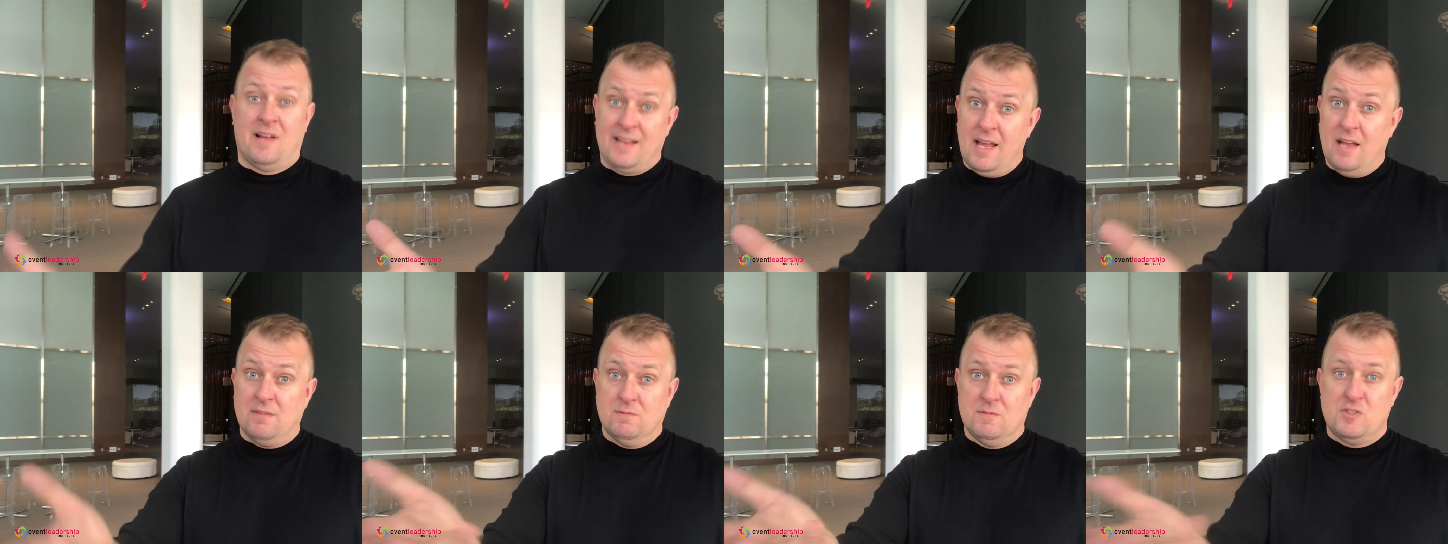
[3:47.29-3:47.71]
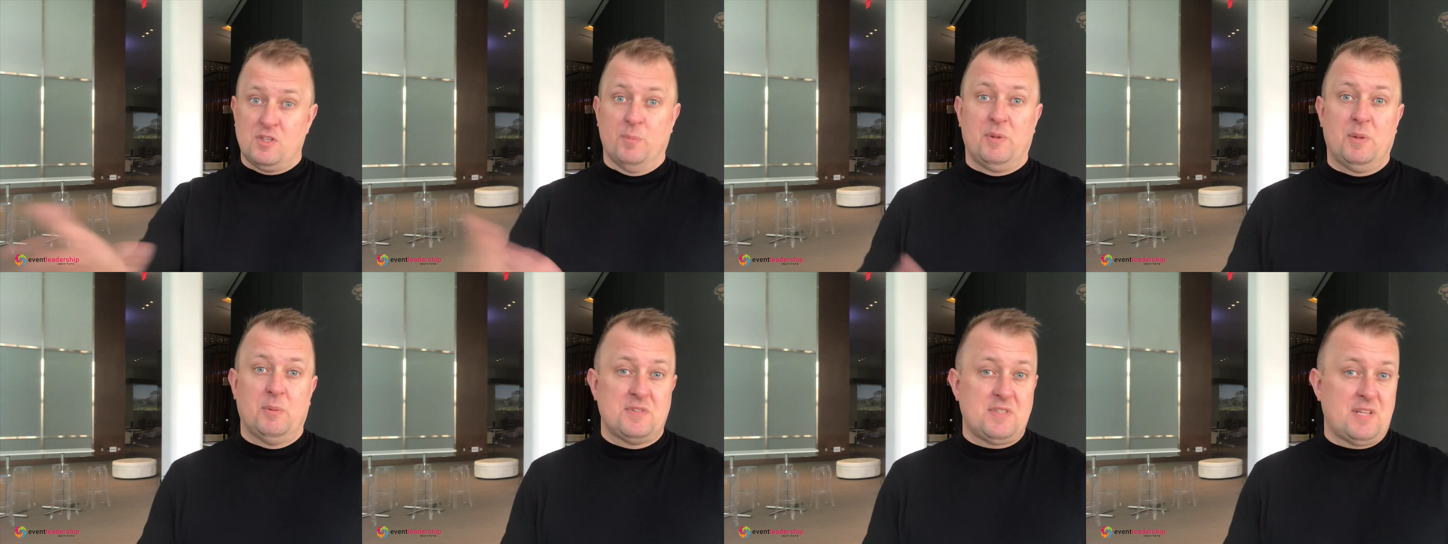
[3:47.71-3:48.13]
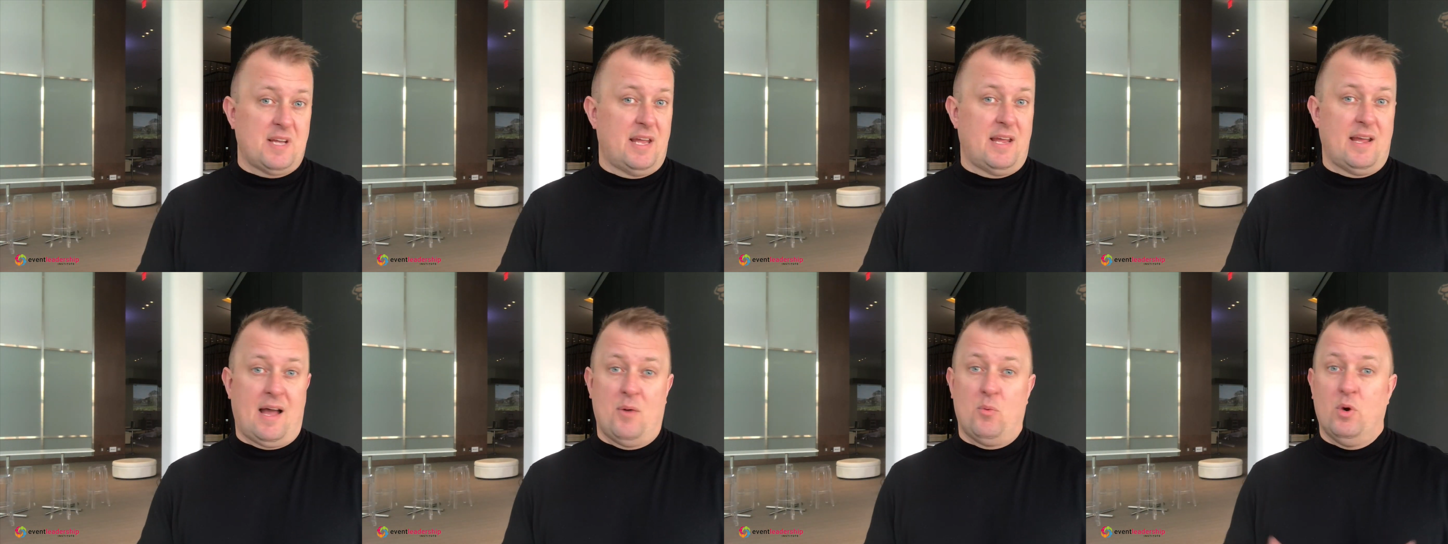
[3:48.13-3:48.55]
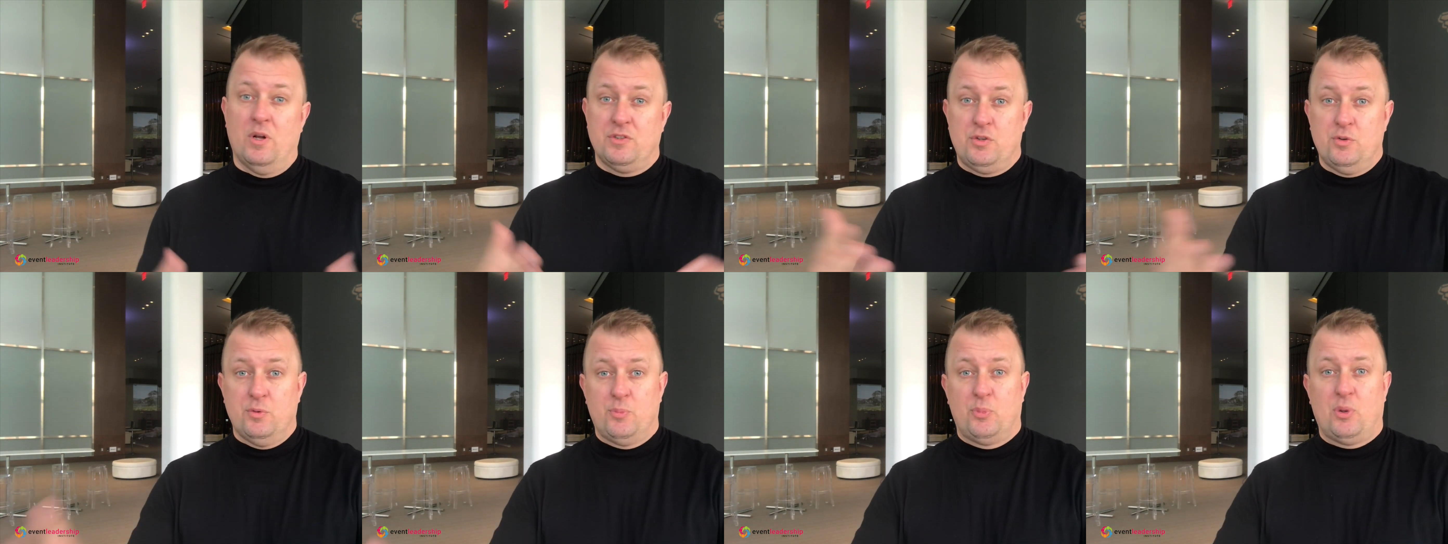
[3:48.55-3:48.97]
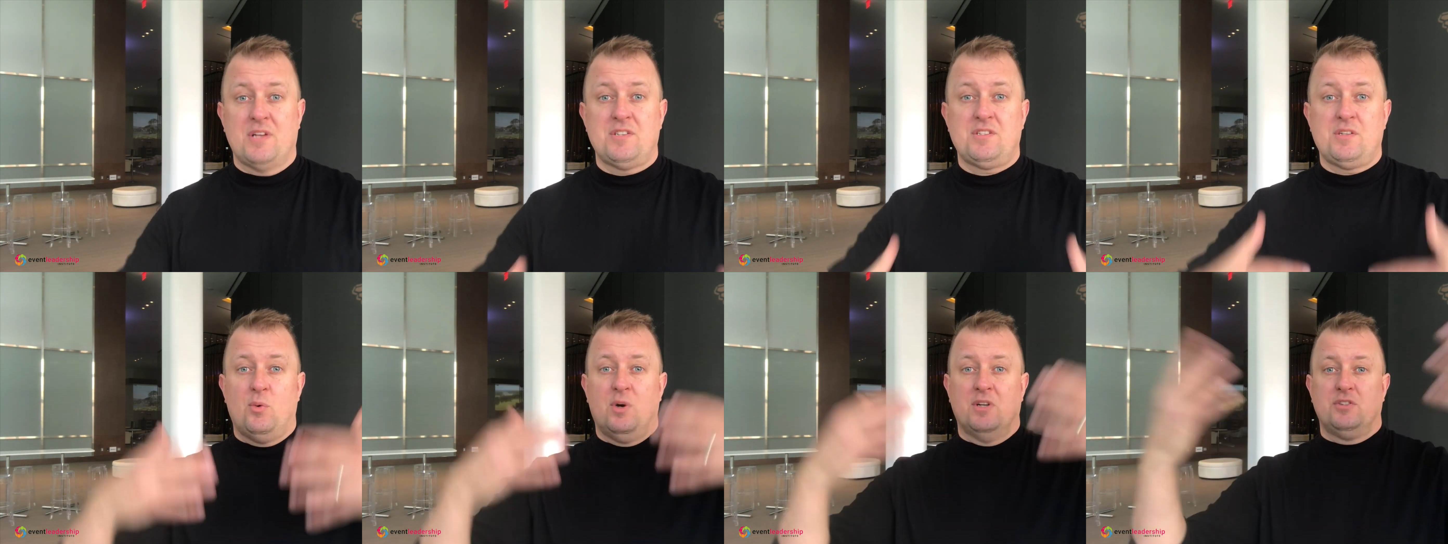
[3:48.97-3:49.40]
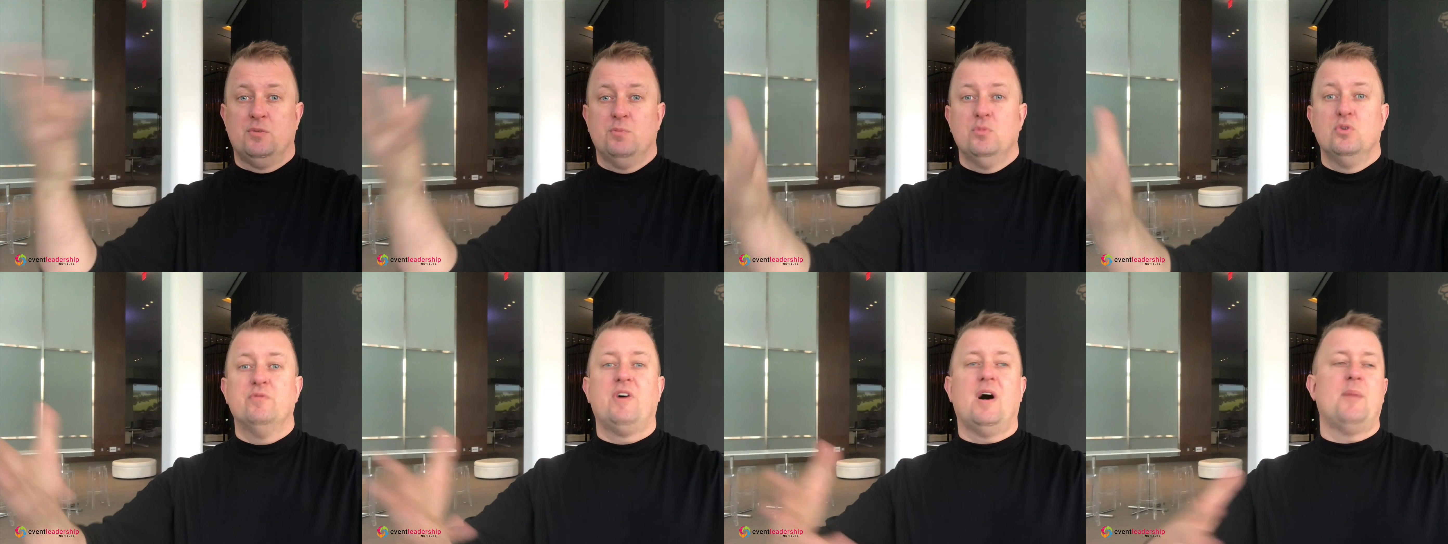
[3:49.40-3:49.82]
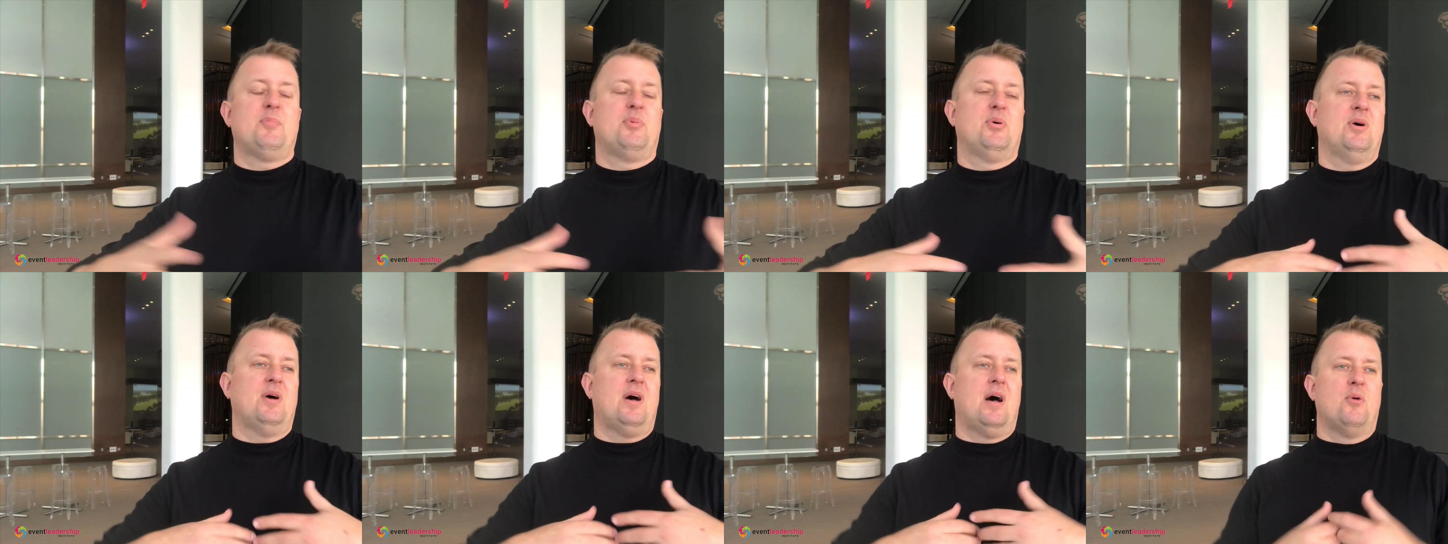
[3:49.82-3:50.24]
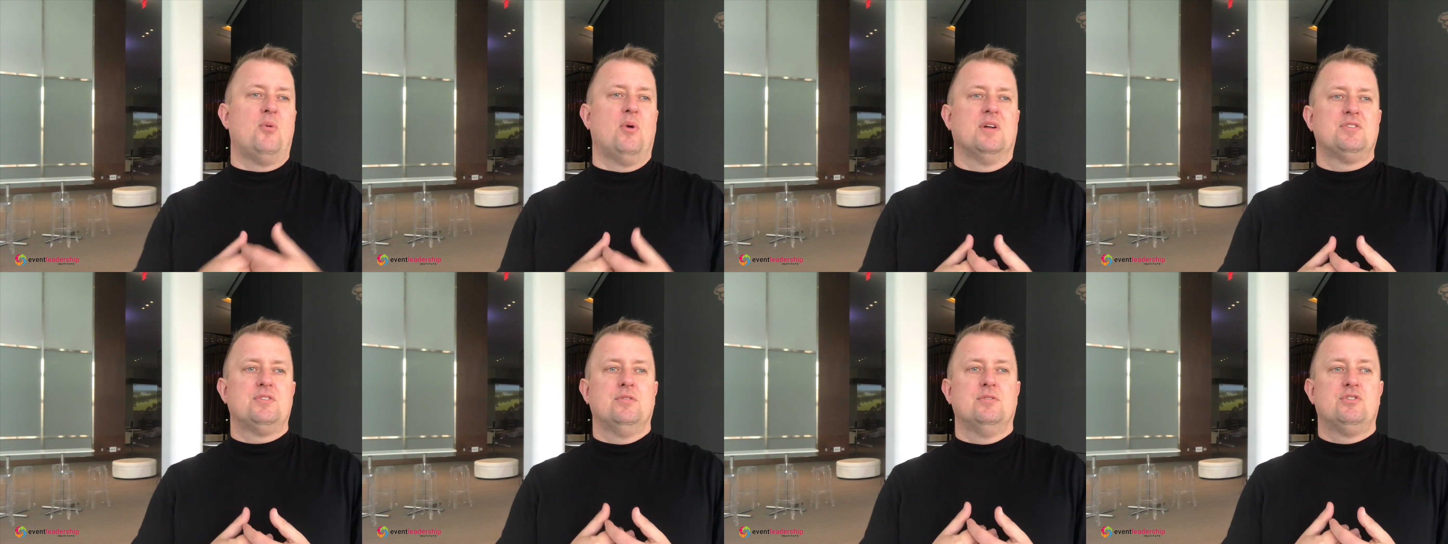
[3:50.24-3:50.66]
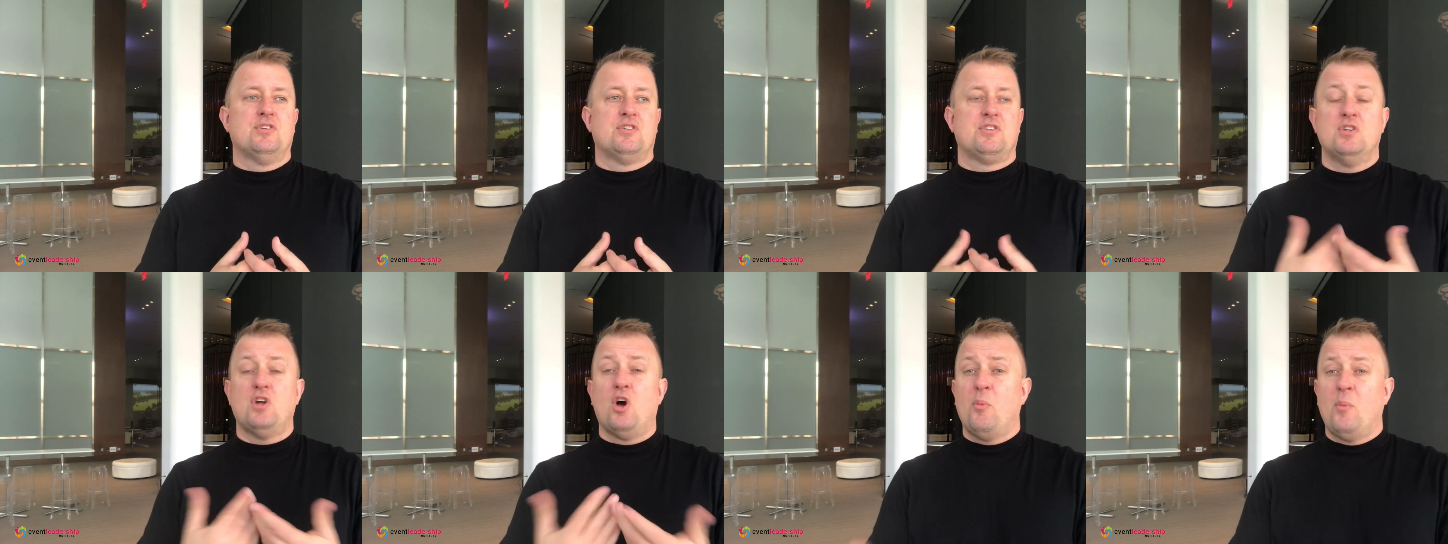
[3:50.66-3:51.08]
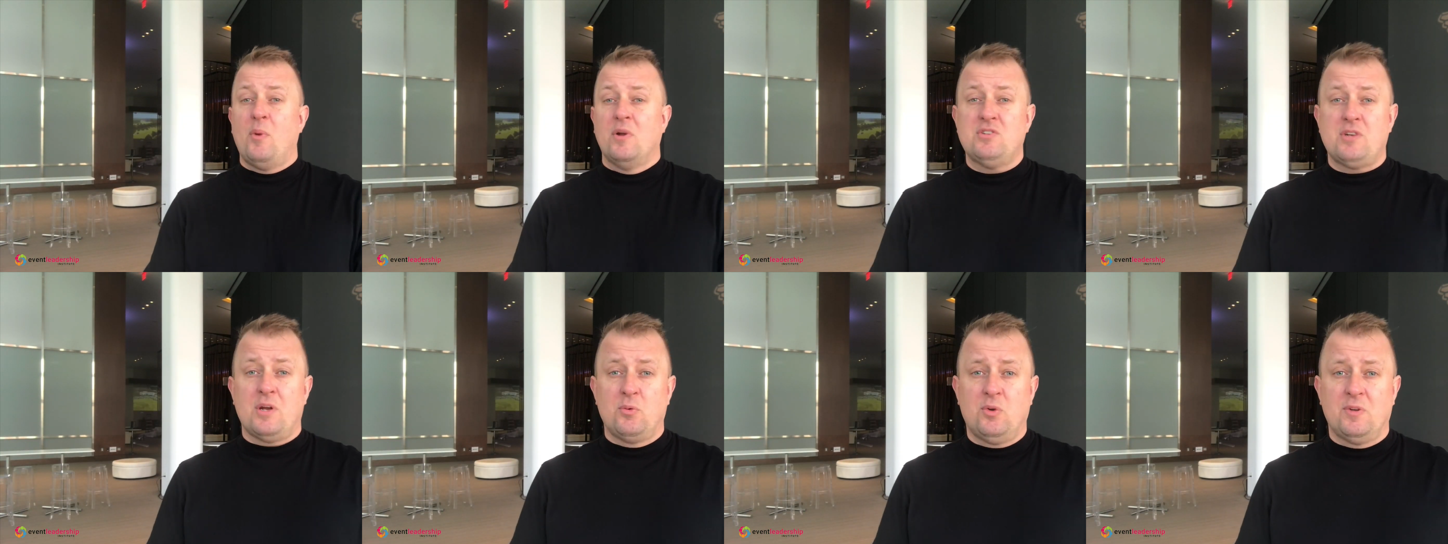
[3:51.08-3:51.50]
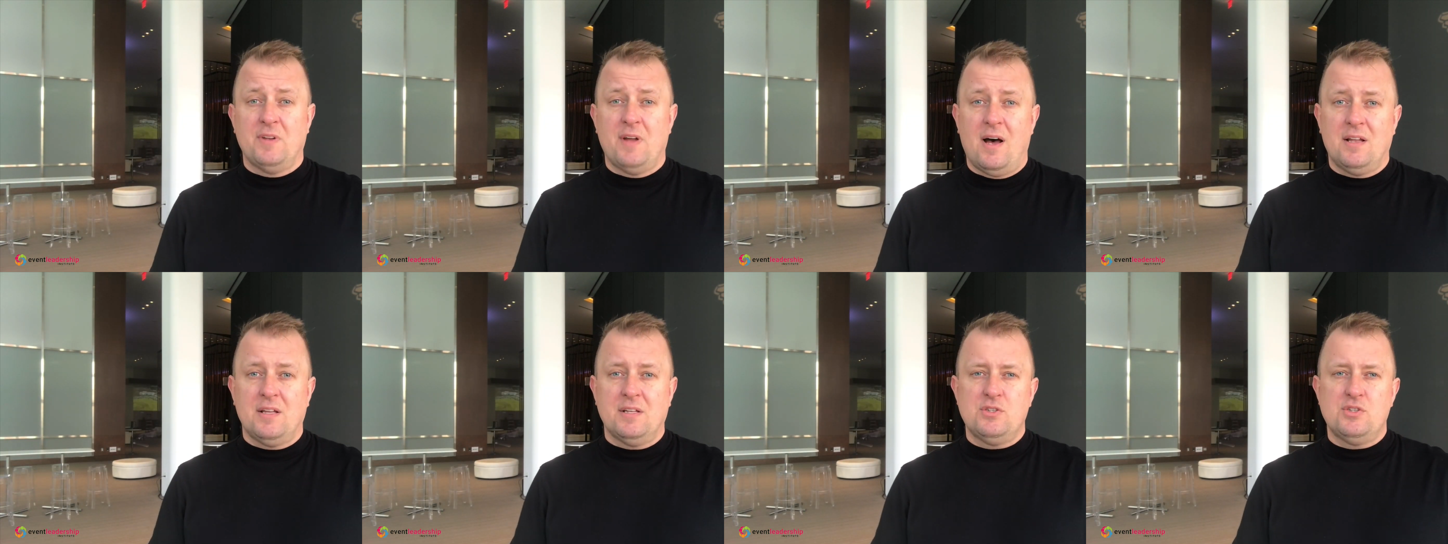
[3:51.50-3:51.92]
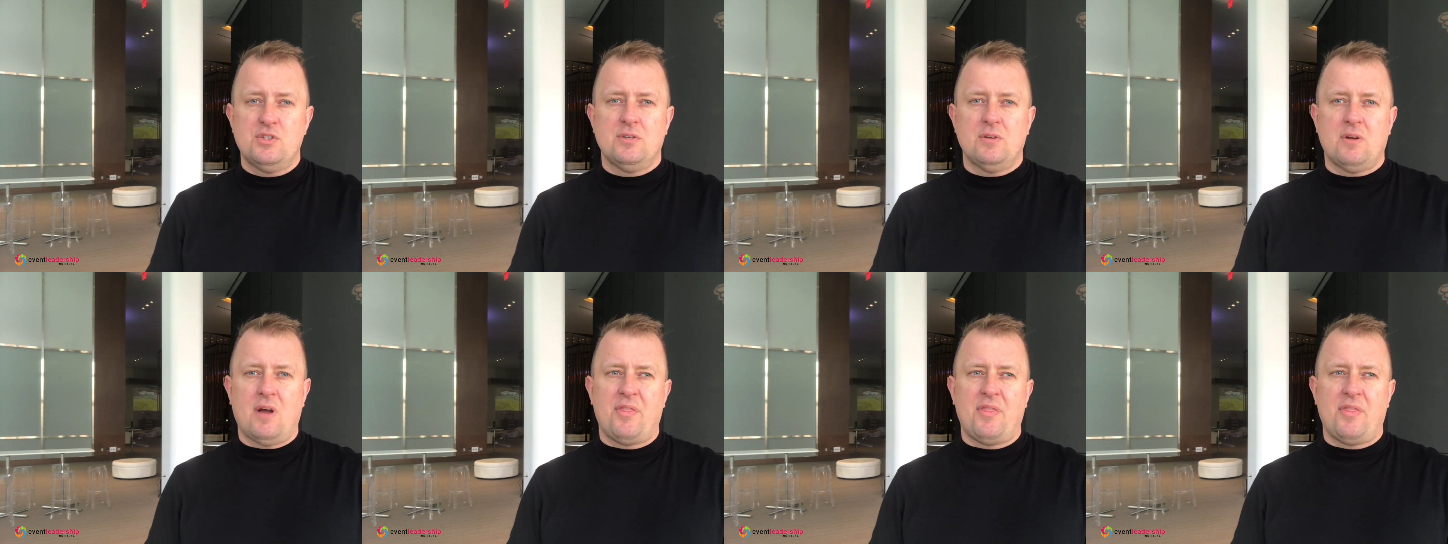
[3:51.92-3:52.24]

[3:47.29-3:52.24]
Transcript: Again, some people say, I want to impress, I want to move up, I want to just know general knowledge.